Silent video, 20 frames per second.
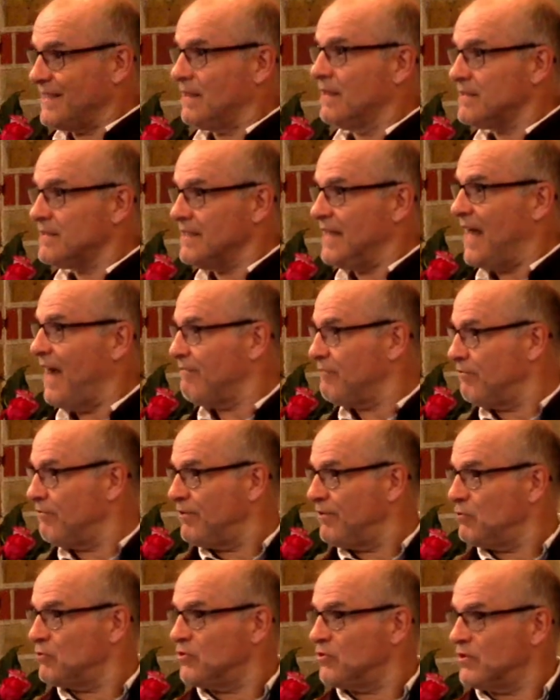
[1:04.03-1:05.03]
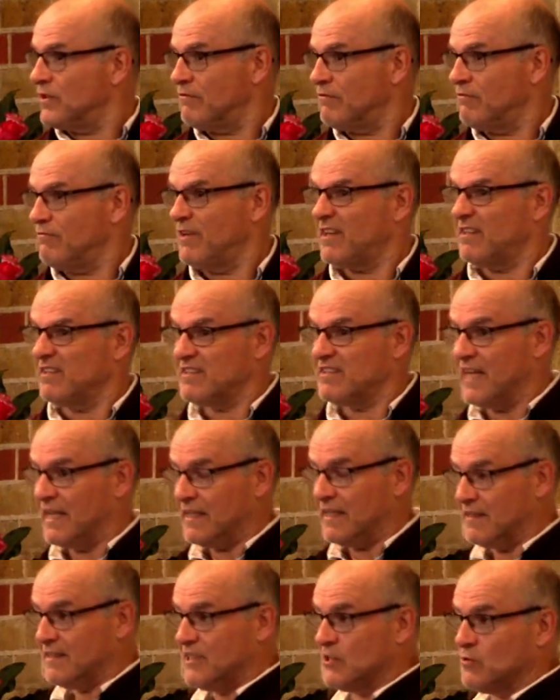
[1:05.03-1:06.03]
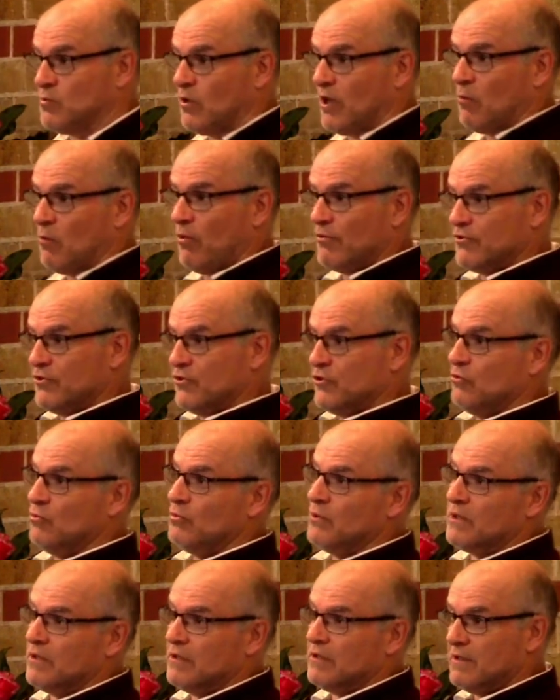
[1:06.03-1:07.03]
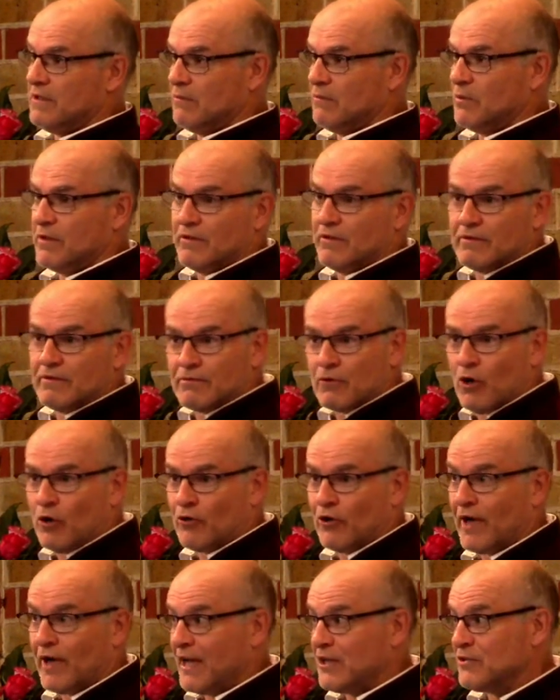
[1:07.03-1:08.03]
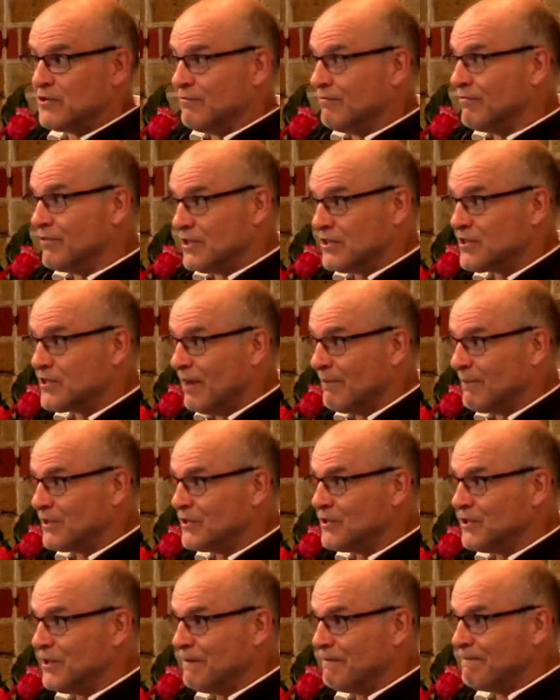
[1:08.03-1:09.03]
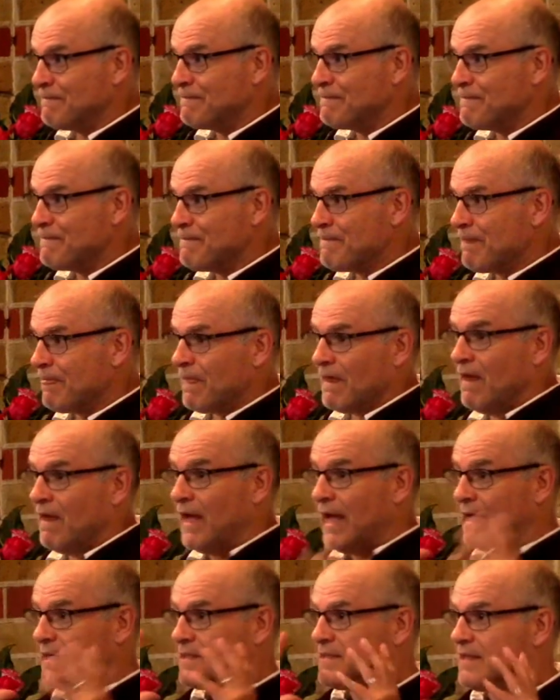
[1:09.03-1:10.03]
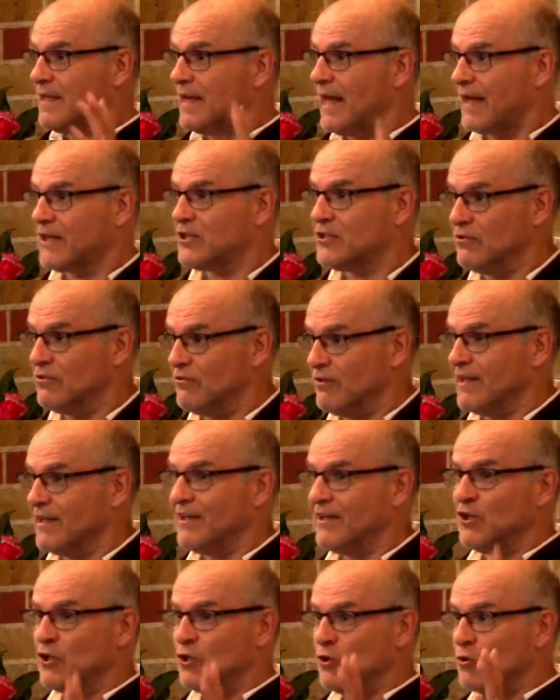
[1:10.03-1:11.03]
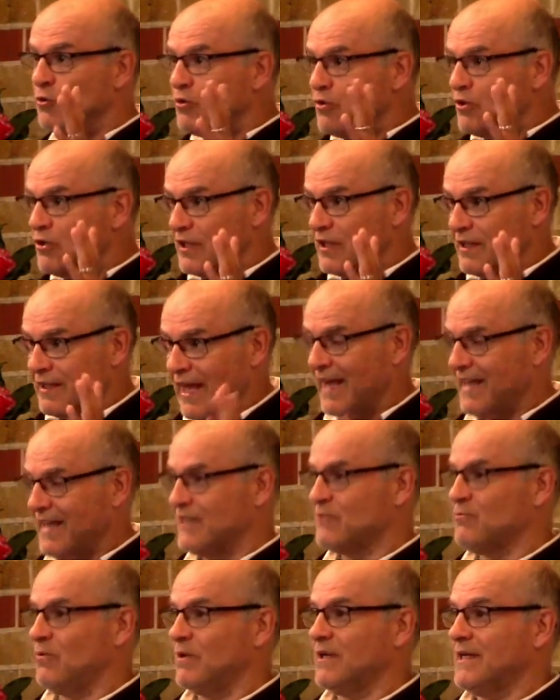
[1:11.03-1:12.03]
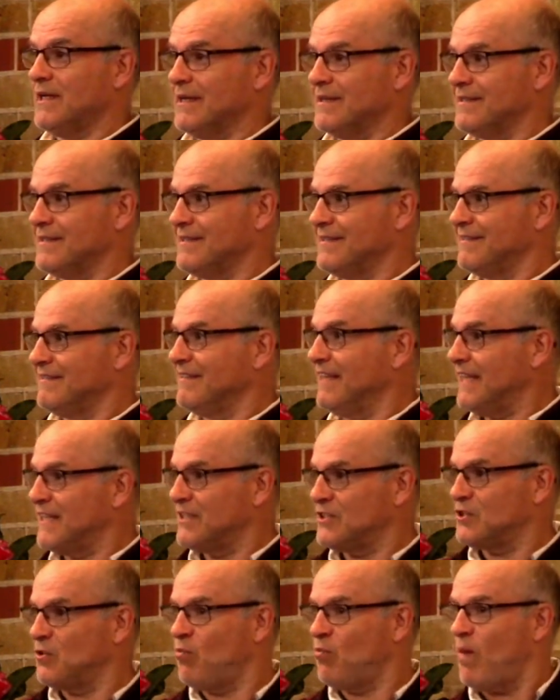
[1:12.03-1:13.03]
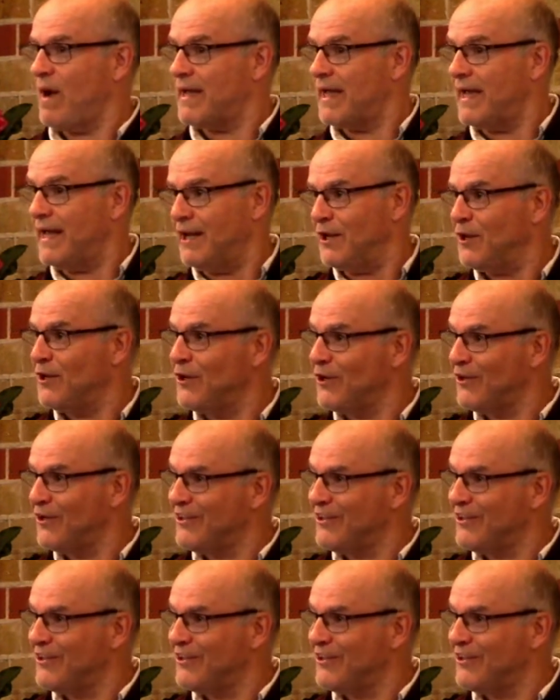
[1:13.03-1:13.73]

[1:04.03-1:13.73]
doesn't have the filtering of the vicar saying, this is what I want to do with the congregation for this coming term. It's the lectionary. That is what it is. It's a way in